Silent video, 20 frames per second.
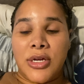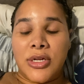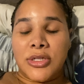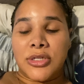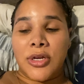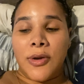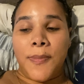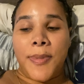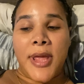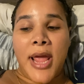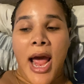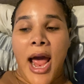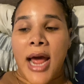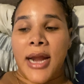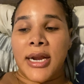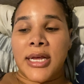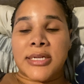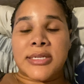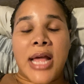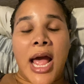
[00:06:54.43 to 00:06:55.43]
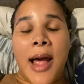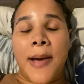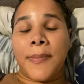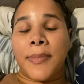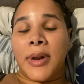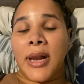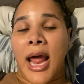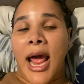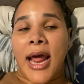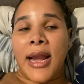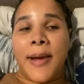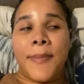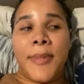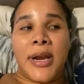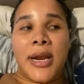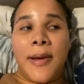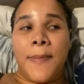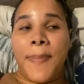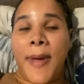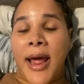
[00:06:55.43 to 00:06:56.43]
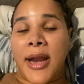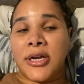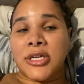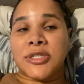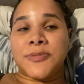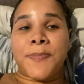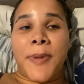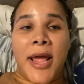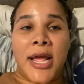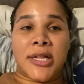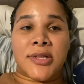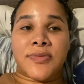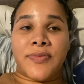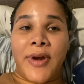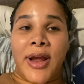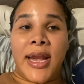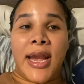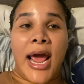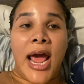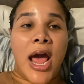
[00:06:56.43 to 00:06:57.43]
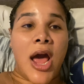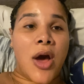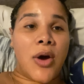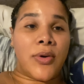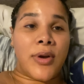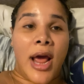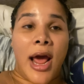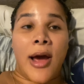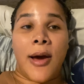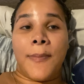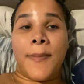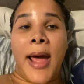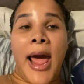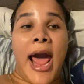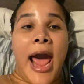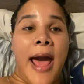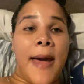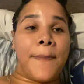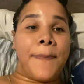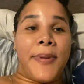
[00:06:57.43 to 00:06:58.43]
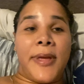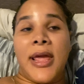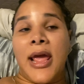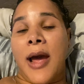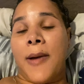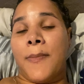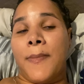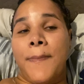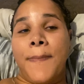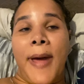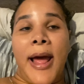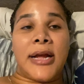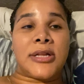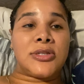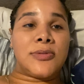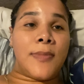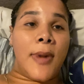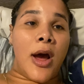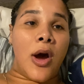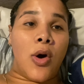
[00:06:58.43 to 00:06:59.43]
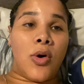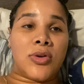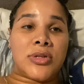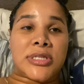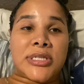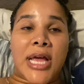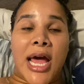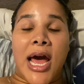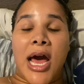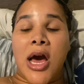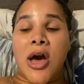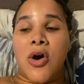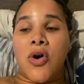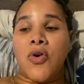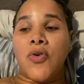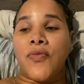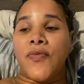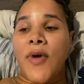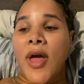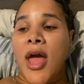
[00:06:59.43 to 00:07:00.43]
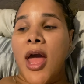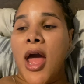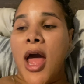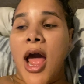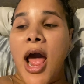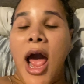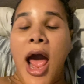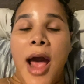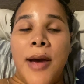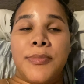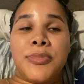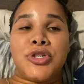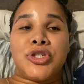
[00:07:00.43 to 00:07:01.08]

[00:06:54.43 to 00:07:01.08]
to be honest, I'm glad I'm in a better space right now. Now I'm happy. I'm back to my old self. I'm